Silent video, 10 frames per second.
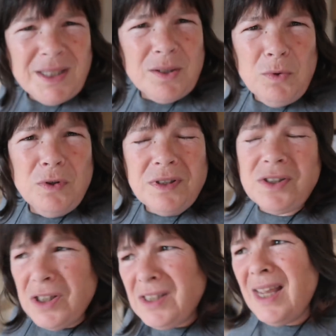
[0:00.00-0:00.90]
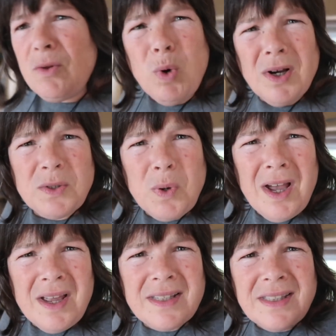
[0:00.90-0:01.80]
Mr. Warner's just said wise
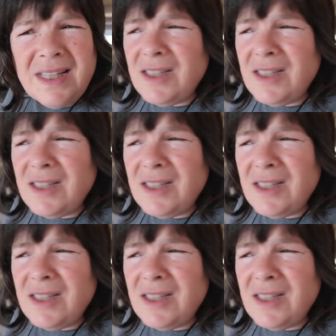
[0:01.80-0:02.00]
words.